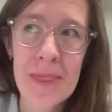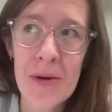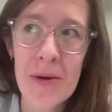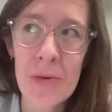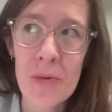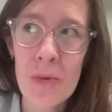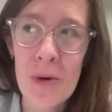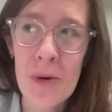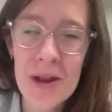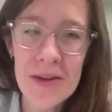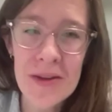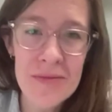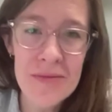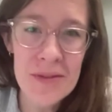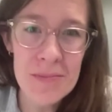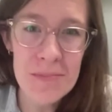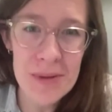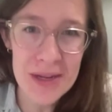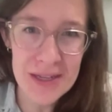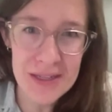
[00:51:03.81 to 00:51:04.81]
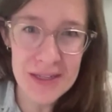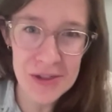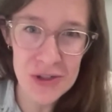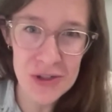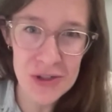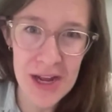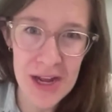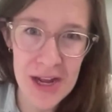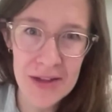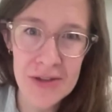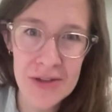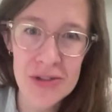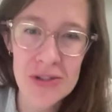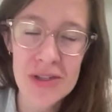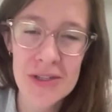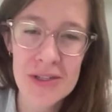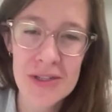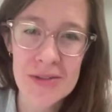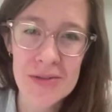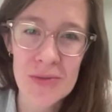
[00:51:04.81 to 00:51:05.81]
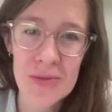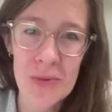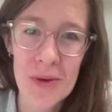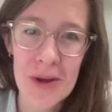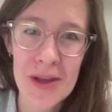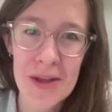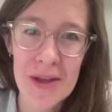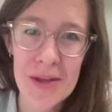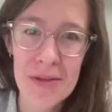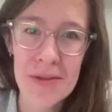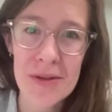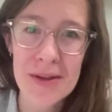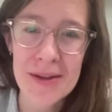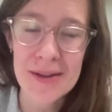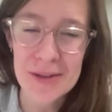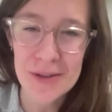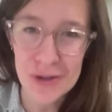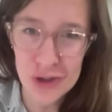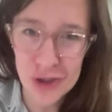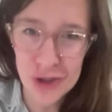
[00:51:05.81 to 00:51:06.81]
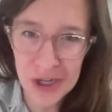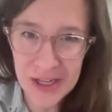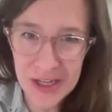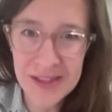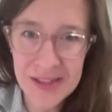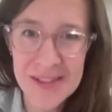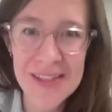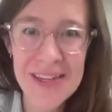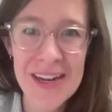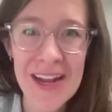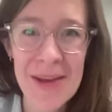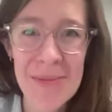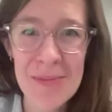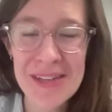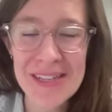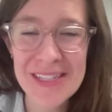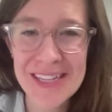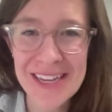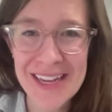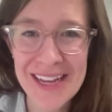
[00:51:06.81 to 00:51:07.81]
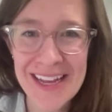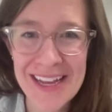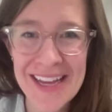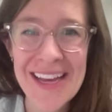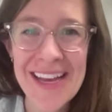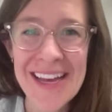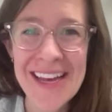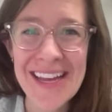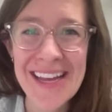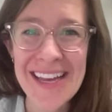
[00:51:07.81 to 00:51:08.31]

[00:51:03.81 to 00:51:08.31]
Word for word: one of the biggest challenges with genes and IBD